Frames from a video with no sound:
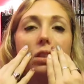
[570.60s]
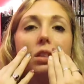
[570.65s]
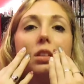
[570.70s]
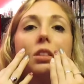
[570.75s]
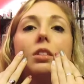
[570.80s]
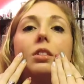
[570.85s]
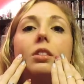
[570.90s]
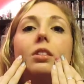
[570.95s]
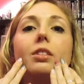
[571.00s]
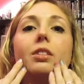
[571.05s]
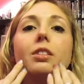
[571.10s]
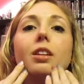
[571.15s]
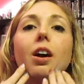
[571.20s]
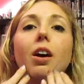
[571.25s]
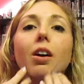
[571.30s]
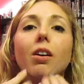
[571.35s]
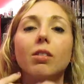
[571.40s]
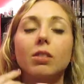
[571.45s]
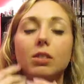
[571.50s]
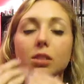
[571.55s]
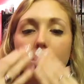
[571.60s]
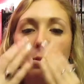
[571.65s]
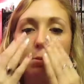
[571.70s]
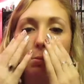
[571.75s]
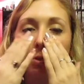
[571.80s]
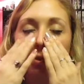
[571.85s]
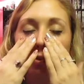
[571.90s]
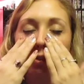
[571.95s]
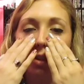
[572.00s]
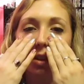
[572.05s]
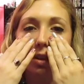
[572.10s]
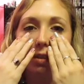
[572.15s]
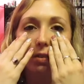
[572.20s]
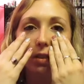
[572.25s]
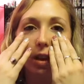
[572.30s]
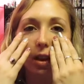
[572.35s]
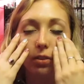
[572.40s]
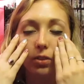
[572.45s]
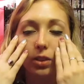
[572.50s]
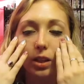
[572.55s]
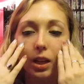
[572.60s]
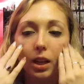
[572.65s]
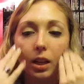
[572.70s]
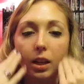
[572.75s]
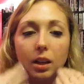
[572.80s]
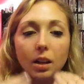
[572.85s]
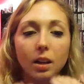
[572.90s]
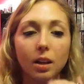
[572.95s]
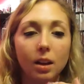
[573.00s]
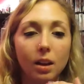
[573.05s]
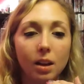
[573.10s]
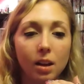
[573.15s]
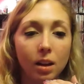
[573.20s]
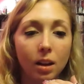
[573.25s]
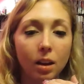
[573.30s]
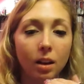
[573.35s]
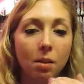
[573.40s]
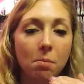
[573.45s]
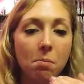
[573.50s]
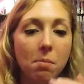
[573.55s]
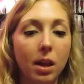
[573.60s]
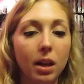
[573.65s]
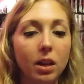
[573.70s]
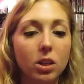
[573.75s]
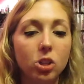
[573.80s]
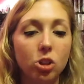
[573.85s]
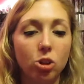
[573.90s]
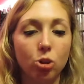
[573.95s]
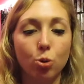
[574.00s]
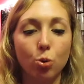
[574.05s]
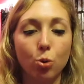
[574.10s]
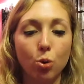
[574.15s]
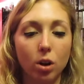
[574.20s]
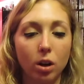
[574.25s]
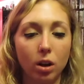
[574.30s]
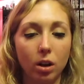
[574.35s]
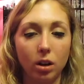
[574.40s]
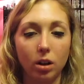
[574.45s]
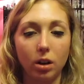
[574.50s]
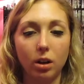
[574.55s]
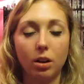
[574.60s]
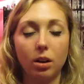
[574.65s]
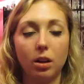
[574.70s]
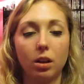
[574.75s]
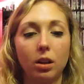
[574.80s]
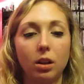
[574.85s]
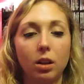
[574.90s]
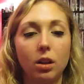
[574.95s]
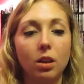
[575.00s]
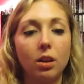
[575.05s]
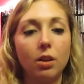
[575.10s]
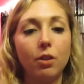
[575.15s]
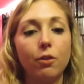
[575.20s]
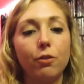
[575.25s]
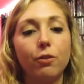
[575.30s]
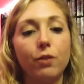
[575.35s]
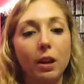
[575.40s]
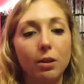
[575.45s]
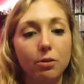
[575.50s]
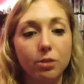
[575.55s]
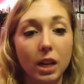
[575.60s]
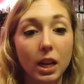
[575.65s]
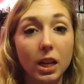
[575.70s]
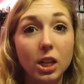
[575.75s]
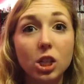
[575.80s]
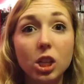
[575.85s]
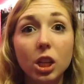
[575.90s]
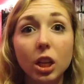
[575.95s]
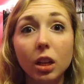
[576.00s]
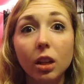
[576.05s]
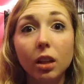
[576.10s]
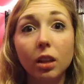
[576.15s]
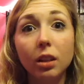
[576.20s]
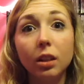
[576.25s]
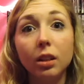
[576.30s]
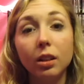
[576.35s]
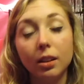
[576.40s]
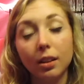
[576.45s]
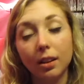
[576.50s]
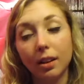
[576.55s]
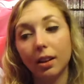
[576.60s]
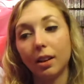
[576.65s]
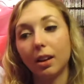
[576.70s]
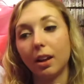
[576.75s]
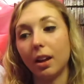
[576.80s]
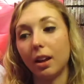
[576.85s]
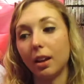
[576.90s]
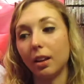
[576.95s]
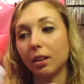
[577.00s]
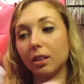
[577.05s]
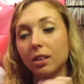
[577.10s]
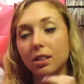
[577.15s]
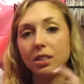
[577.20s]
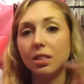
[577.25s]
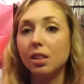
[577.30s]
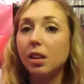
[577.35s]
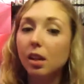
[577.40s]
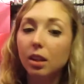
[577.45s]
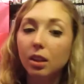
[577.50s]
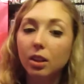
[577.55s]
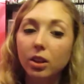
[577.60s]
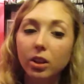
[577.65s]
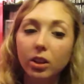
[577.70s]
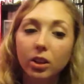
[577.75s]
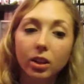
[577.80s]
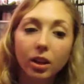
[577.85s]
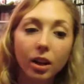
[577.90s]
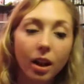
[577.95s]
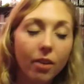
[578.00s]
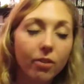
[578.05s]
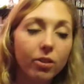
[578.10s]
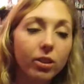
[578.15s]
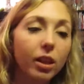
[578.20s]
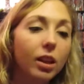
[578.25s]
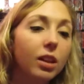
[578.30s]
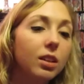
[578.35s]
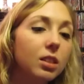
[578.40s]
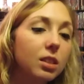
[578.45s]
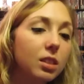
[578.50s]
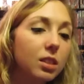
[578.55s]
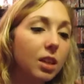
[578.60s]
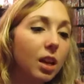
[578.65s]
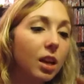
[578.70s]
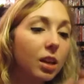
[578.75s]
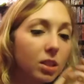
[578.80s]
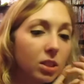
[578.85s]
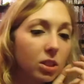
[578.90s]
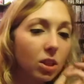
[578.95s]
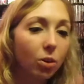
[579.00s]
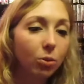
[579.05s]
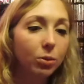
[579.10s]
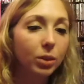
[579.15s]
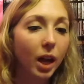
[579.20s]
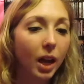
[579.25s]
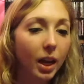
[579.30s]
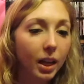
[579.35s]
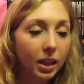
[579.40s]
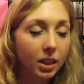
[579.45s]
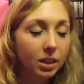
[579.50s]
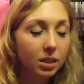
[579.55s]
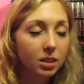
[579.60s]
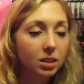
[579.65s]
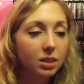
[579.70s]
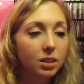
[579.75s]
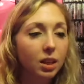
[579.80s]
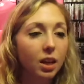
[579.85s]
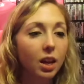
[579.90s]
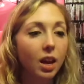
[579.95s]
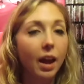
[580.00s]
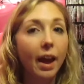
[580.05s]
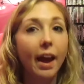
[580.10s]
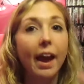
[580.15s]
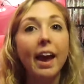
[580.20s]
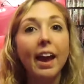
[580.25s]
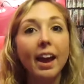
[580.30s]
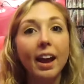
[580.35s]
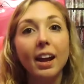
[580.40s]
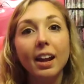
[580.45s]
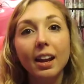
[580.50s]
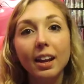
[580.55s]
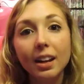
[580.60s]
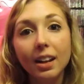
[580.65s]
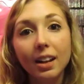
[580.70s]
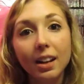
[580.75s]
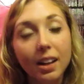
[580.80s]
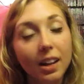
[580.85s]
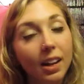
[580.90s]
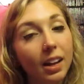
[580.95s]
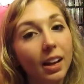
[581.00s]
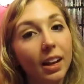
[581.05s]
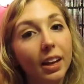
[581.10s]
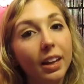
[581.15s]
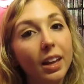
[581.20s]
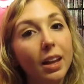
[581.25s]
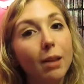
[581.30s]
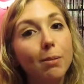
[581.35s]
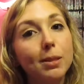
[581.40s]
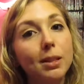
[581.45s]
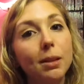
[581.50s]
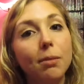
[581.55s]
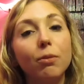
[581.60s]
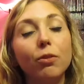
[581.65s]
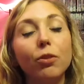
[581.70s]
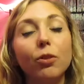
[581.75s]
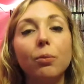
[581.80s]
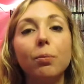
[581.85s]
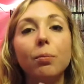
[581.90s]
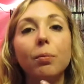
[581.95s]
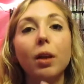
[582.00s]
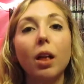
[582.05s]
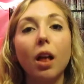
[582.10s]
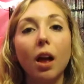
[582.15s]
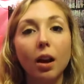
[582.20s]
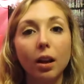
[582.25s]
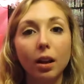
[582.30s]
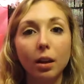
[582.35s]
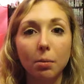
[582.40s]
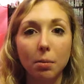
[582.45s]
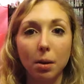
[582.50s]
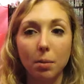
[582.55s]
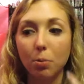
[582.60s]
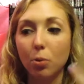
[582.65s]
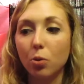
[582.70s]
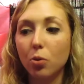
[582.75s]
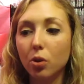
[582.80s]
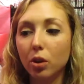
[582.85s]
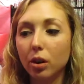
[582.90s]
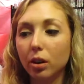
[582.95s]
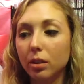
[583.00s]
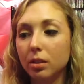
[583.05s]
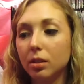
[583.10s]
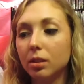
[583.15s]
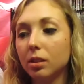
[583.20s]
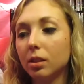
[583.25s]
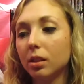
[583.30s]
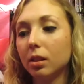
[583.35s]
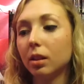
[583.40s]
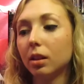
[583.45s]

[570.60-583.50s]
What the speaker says: so smooth and velvety, and it makes your foundation and concealer and everything stick so nice, and it keeps them from clogging my pores,